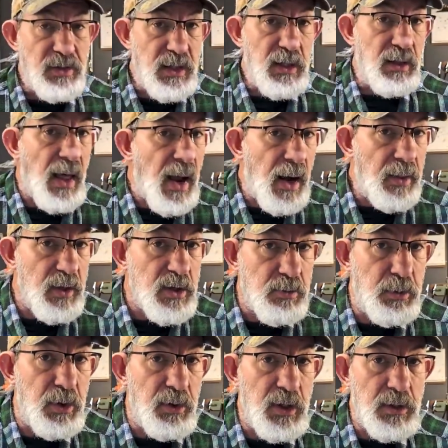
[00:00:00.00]
seen a lot of these
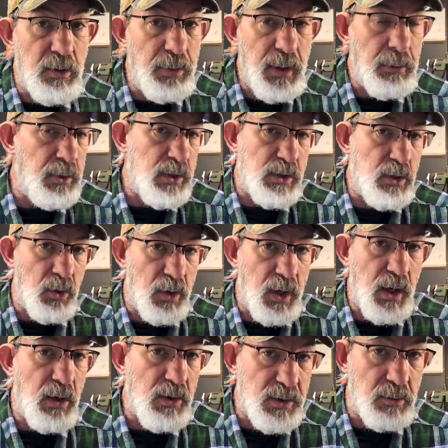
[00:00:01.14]
buildings where people just don't
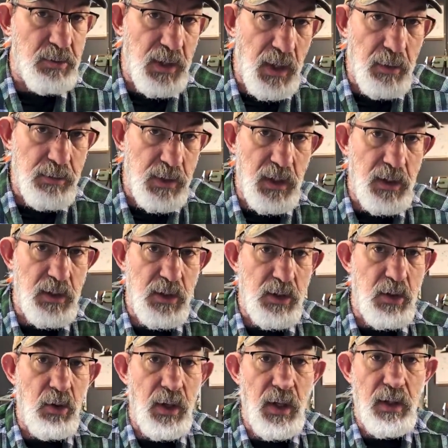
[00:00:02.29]
care sometimes, and they
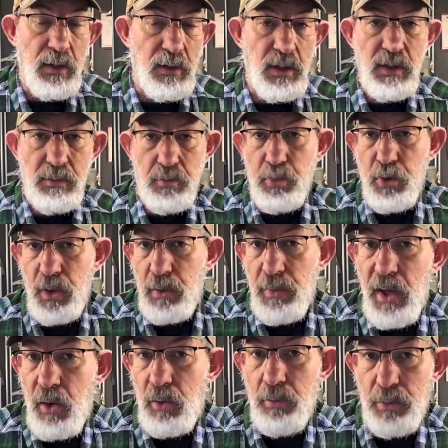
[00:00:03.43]
just go ahead and just print them
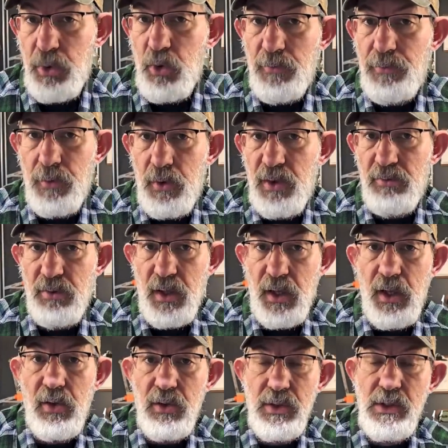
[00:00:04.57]
out, beautiful, everything
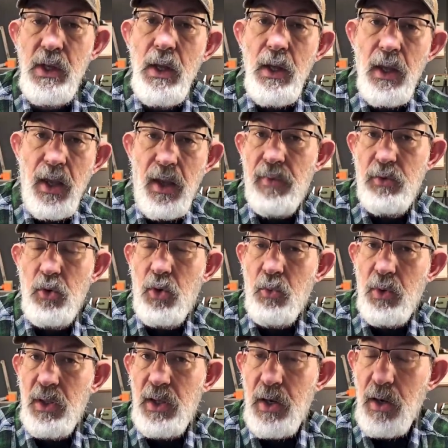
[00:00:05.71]
else, and don't
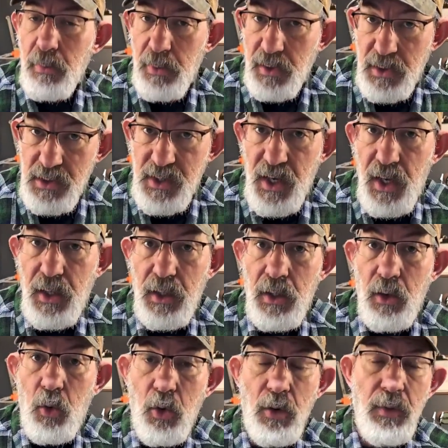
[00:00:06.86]
really care about the
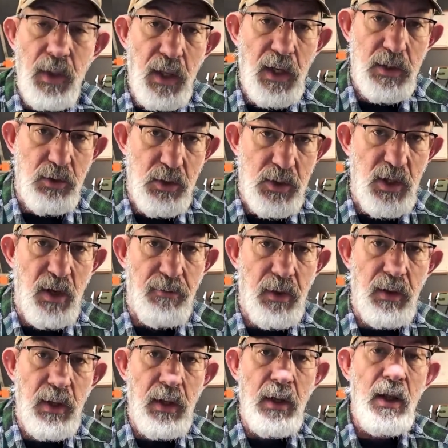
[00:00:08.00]
sagging or the extra stuff.
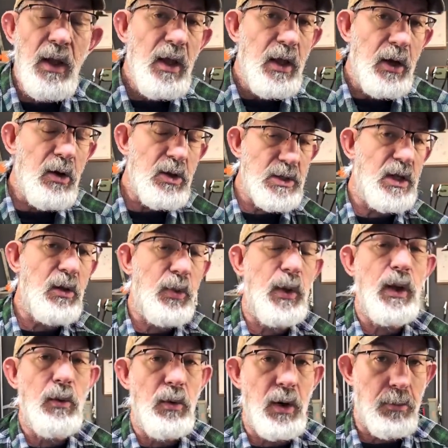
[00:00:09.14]
And then here's the other
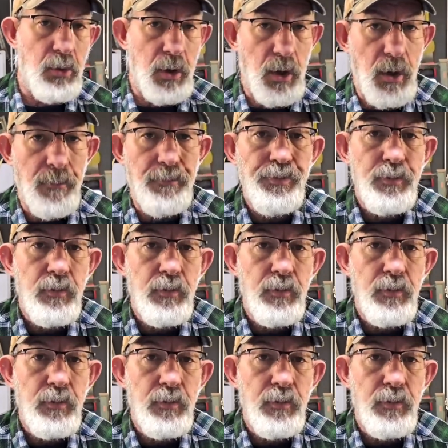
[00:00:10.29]
thing I want to bring up.